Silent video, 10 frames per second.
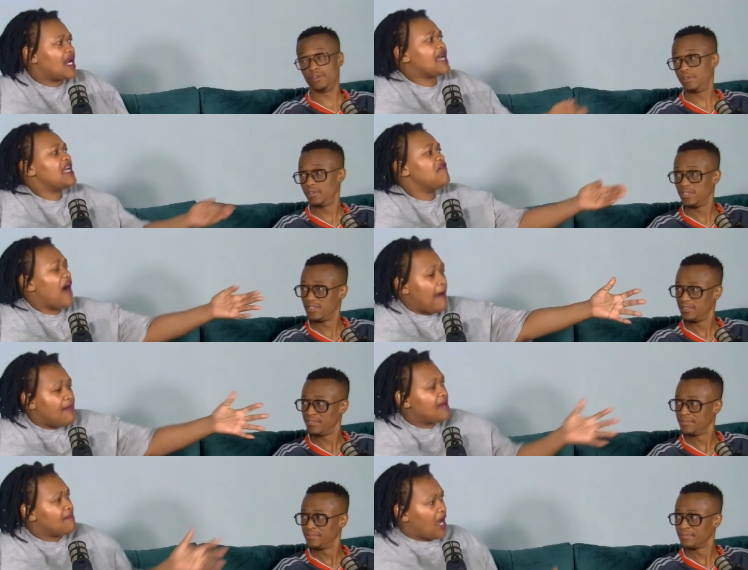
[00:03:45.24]
Speaker 1: Like if
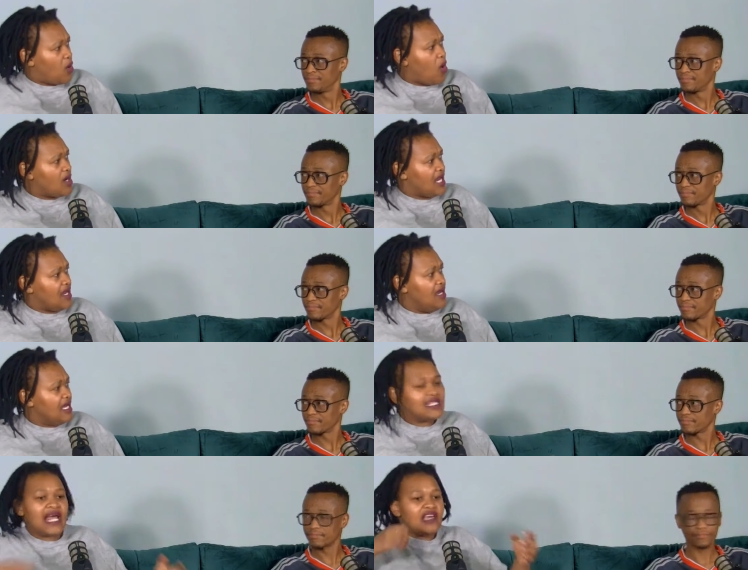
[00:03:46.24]
I'm at my corner,
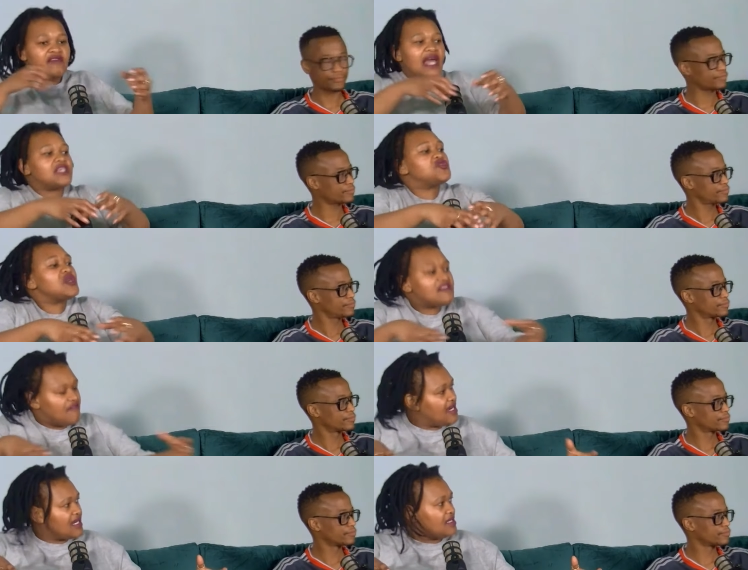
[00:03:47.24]
it's like even like street
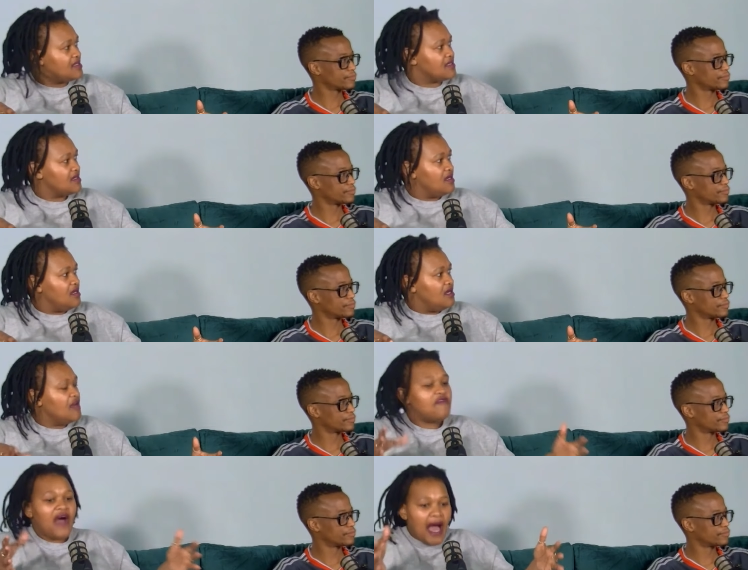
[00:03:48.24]
vendors. Okay.
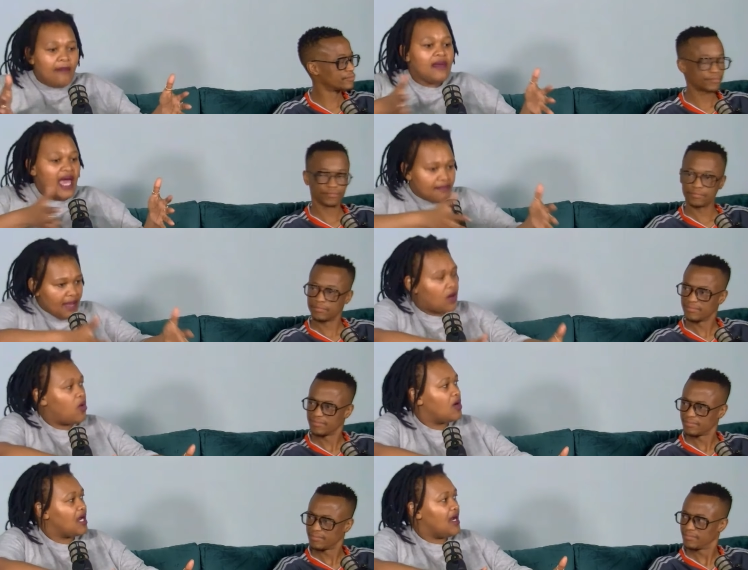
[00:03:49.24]
If I'm at my
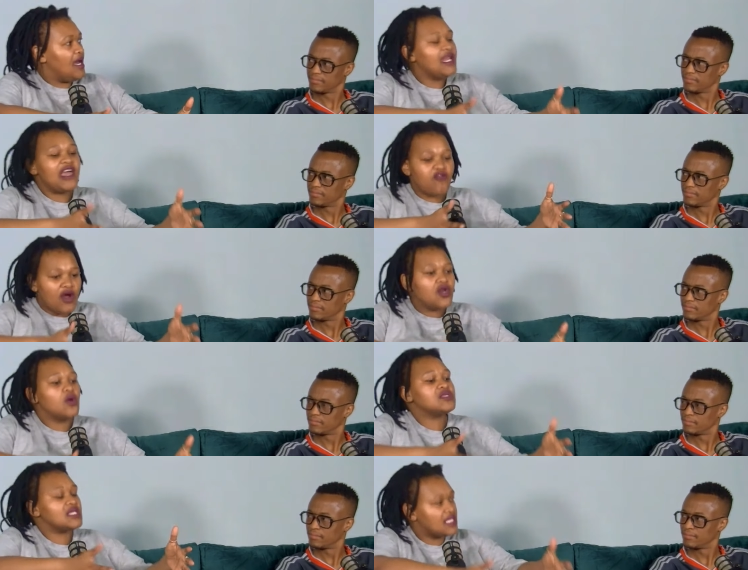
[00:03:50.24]
corner and everyone
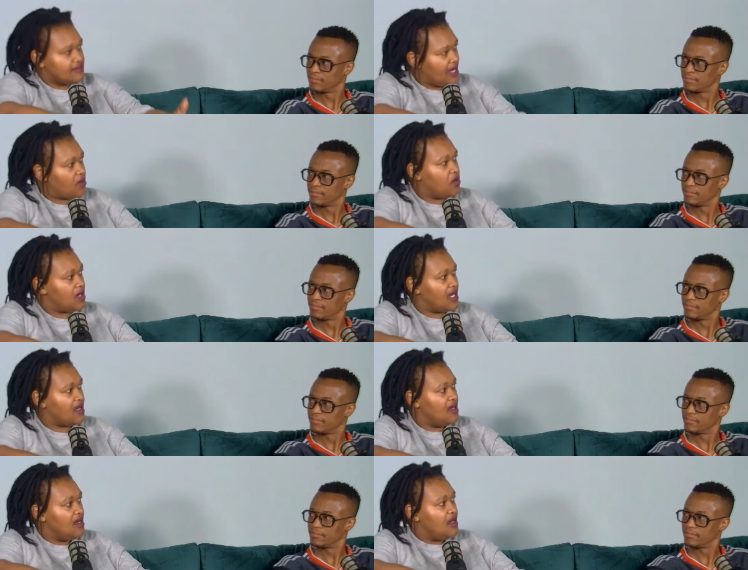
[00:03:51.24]
knows this is my corner,
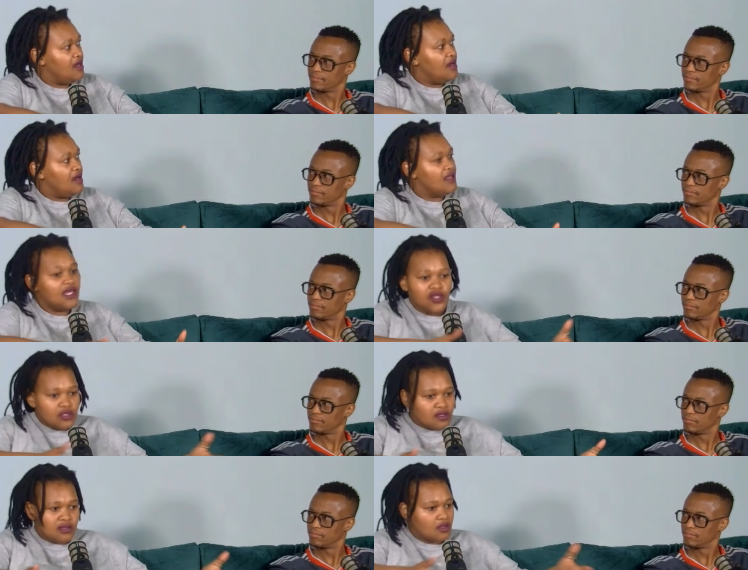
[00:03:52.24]
and then
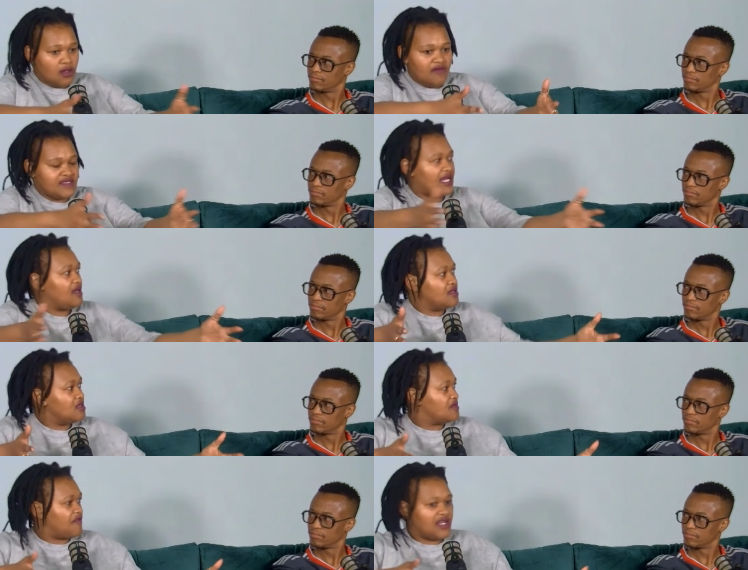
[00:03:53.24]
you, all of a sudden
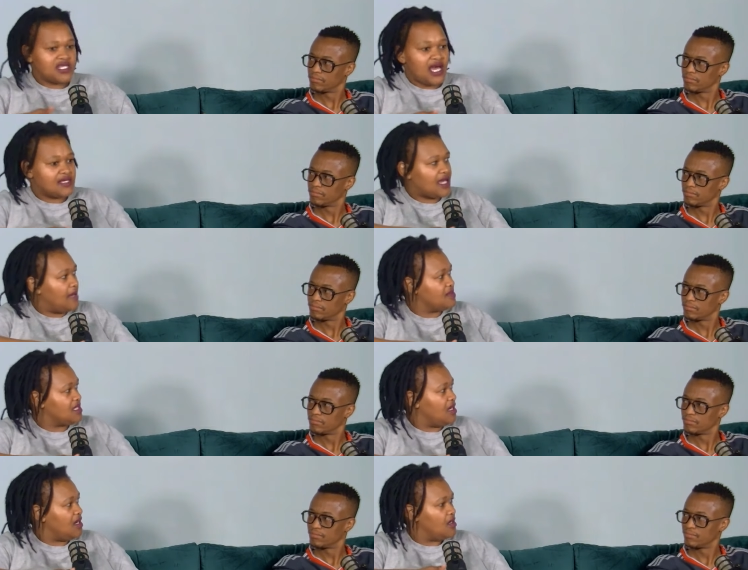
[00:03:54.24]
this fresh ass comes
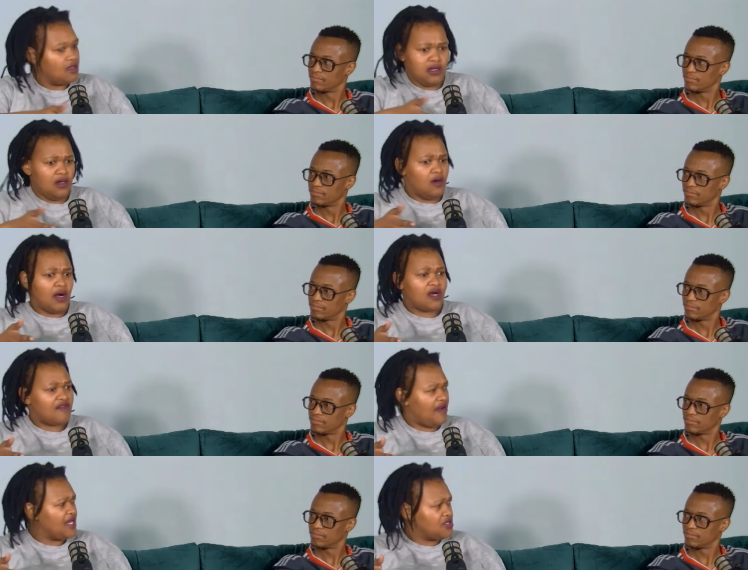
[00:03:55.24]
here, yo, I gotta
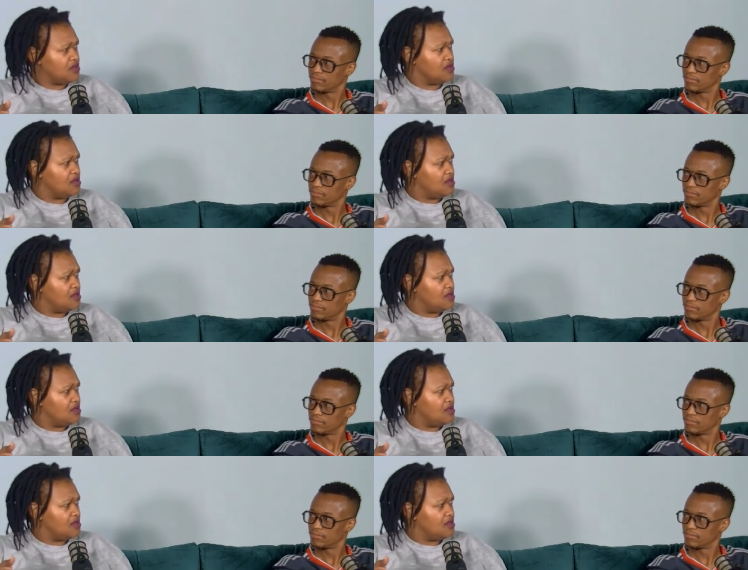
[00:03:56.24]
fight you.